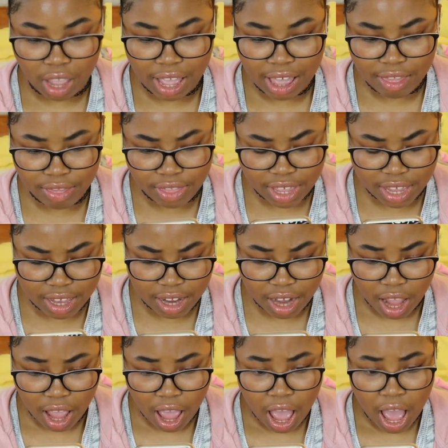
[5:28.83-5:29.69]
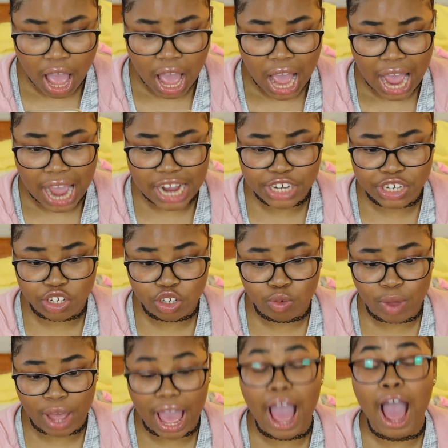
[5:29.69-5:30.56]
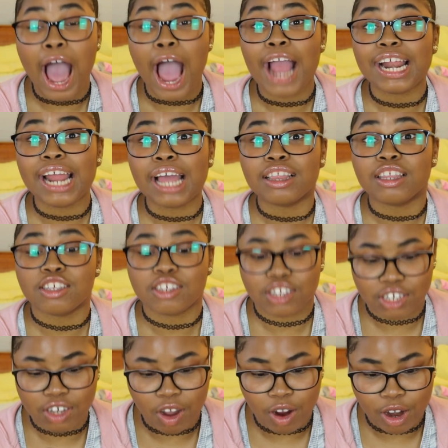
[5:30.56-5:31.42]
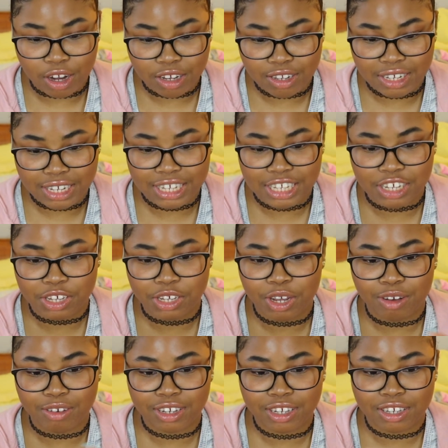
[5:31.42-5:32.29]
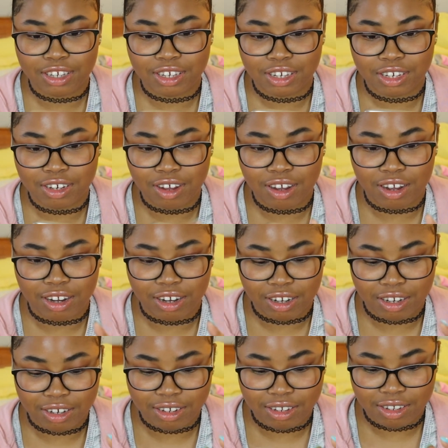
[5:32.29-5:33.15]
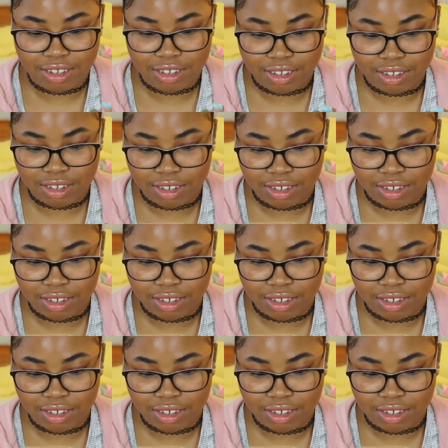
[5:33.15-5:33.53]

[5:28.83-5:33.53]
And then I add the stars. So you go to stars.